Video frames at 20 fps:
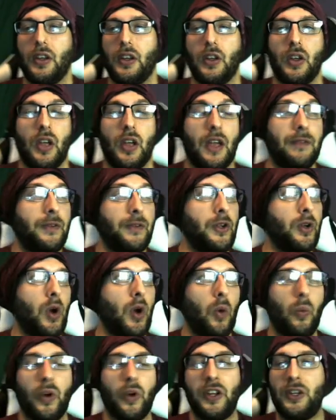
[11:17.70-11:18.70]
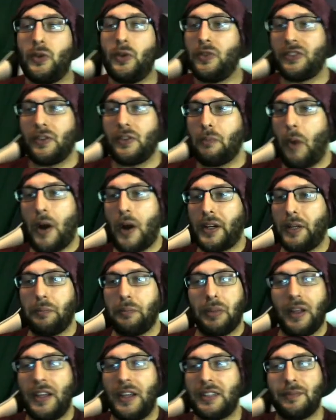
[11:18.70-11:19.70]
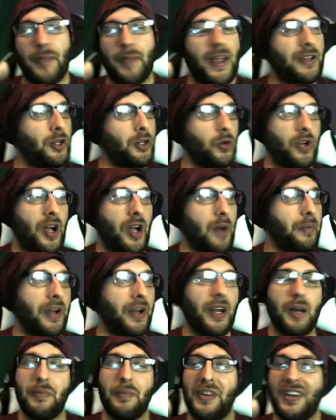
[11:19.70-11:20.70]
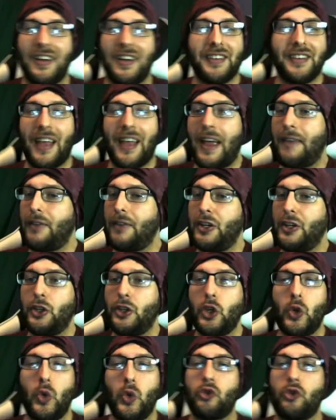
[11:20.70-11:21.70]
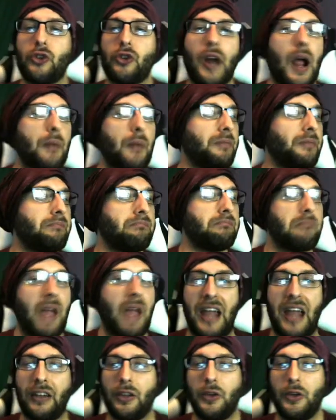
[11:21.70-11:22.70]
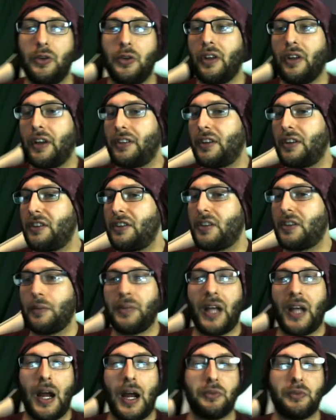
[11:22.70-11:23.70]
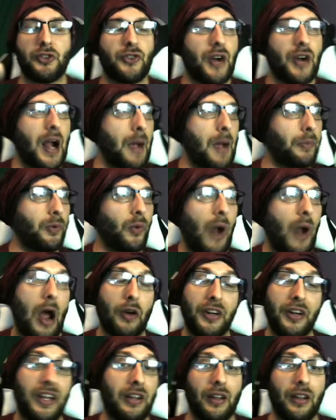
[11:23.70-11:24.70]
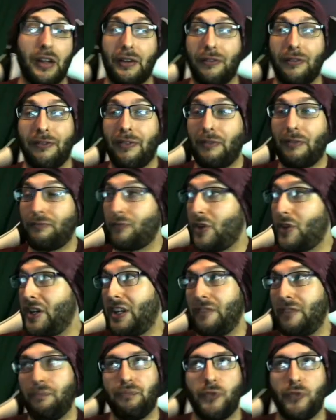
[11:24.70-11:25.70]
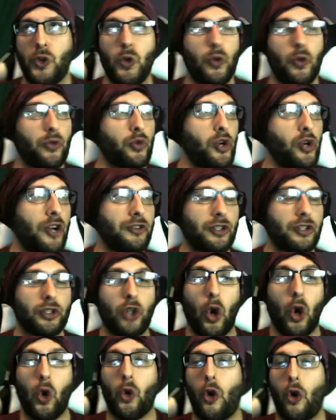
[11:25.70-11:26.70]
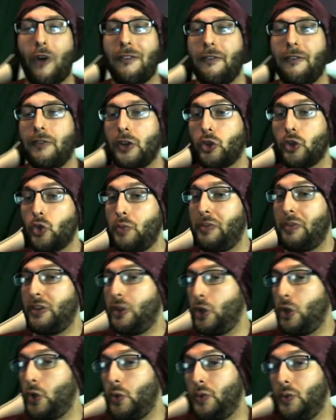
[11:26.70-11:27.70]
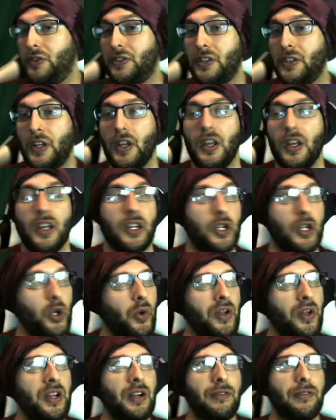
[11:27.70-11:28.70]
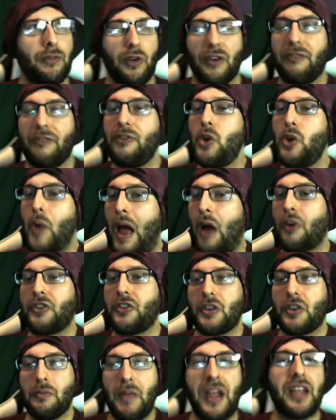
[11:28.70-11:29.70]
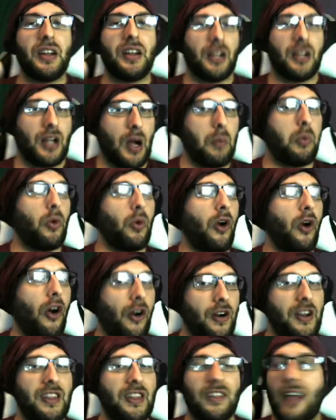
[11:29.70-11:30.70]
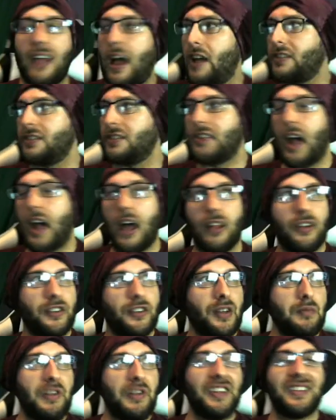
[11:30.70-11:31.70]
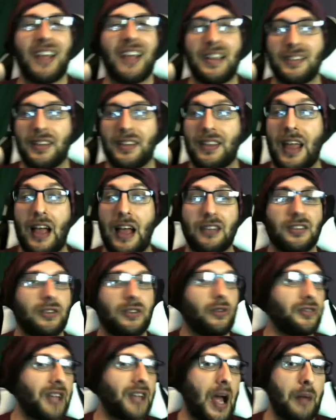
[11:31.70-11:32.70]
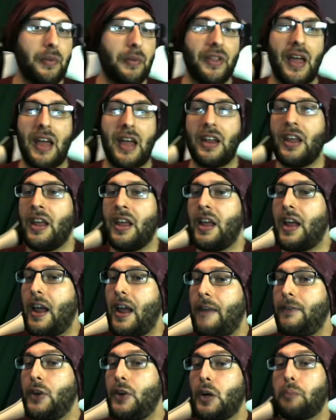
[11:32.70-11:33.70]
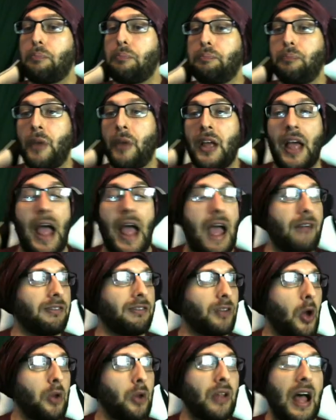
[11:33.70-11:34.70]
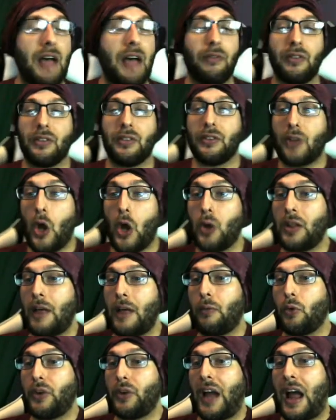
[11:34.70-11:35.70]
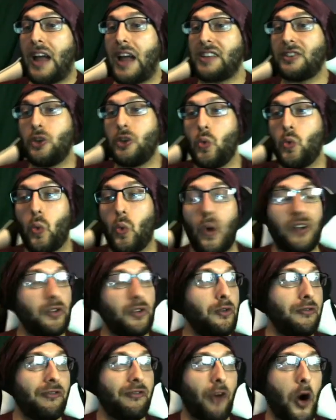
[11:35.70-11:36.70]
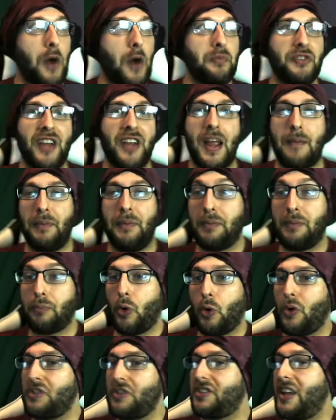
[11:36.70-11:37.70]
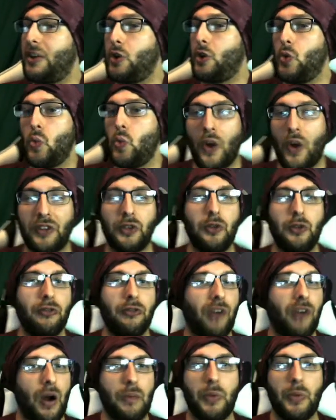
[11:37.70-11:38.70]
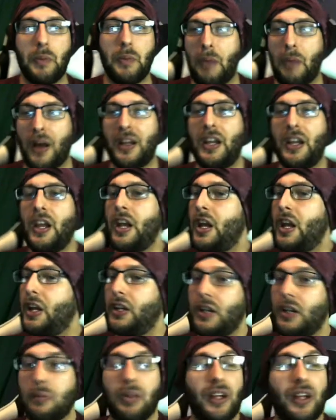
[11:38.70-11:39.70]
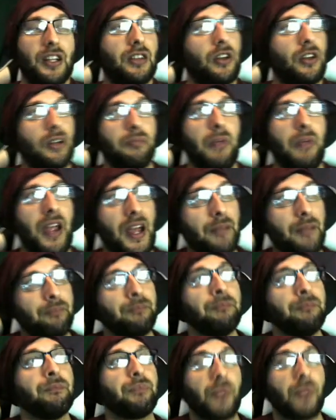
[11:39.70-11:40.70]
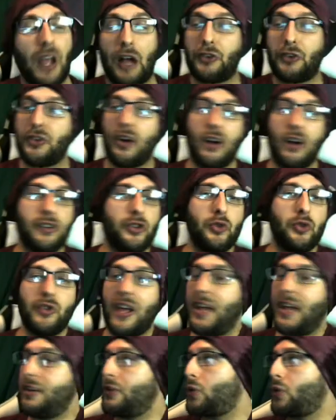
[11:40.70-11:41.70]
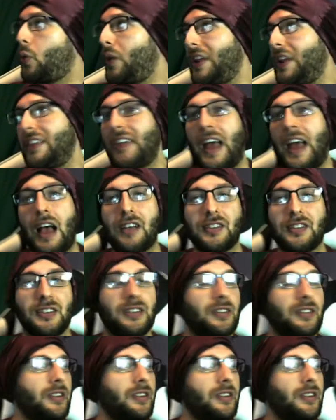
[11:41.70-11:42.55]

If you don't want to use the marketplace, man, you come here because every dude drops mad loot. Like, there's sometimes drops where I'll get like freaking 200-300 gold off of a group of dudes. You in here for a few hours, you're making a couple hardy $1,000s. I mean, tens of thousands. On top of that, if you're have low level guys who want to farm champion points and who want to farm the money, you're like, look, man, I'll charge you 10 to 20,000,